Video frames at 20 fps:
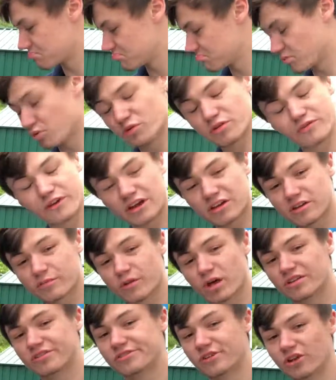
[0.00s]
put all the vacuum
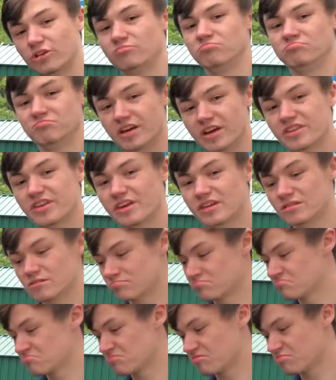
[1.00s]
lines on. And then
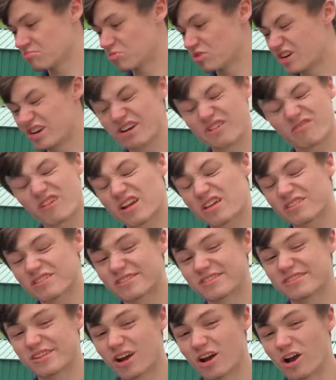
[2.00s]
we're nearly ready to
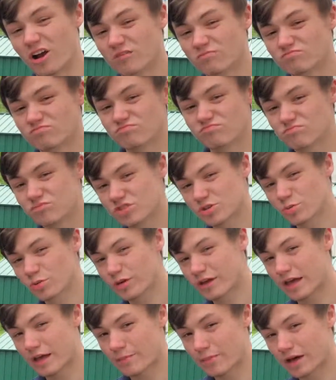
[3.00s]
start. So we'll
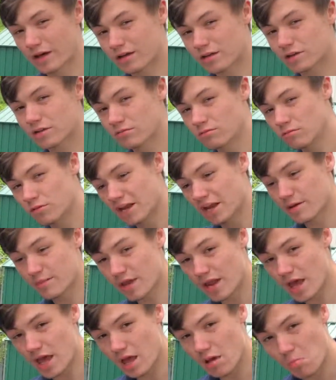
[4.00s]
get back in a
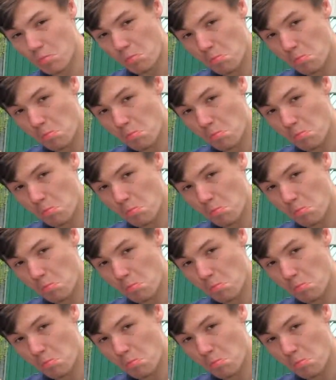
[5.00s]
minute.